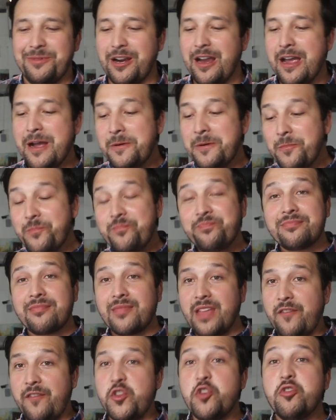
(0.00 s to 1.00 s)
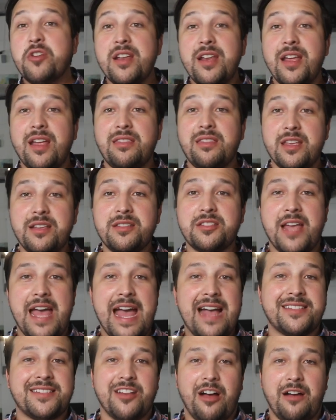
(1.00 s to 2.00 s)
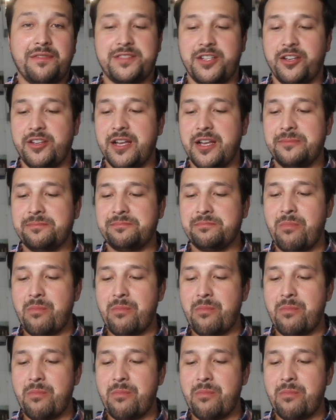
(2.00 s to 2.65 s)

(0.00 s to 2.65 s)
burger. If you can eat this, hats off to you